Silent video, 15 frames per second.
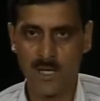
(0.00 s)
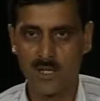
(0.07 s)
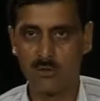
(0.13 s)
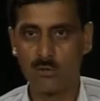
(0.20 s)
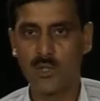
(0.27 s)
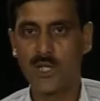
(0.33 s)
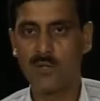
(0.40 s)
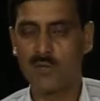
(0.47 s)

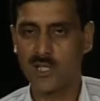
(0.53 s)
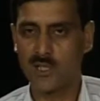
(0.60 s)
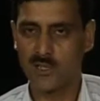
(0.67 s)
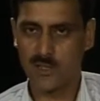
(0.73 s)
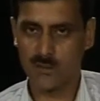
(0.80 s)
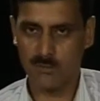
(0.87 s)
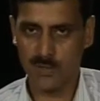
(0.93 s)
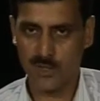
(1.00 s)
We have
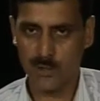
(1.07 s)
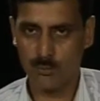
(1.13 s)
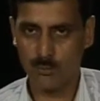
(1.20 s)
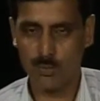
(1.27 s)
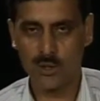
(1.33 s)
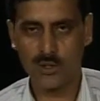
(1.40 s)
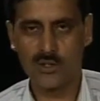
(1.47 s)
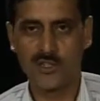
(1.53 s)
another very
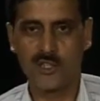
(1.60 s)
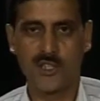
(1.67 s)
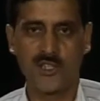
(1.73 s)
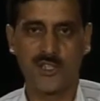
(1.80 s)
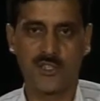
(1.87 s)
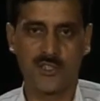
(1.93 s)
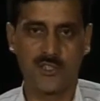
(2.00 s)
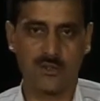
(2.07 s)
important
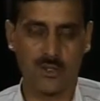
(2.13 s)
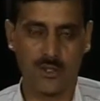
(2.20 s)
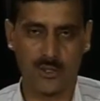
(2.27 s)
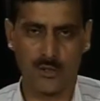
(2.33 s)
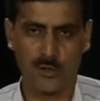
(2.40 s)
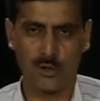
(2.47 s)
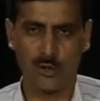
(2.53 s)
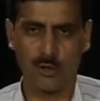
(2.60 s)
genetic disorder
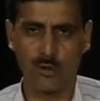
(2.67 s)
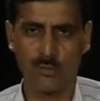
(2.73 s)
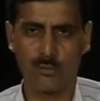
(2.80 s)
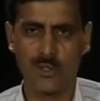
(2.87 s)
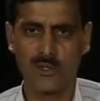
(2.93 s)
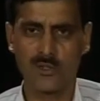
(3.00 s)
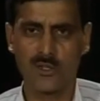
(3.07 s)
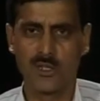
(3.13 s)
in
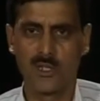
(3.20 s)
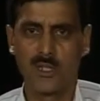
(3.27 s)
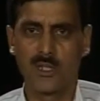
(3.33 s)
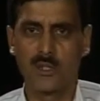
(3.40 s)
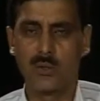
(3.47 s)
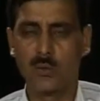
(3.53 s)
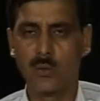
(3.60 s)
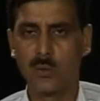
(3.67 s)
humans
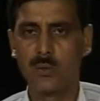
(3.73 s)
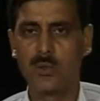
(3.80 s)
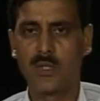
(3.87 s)
known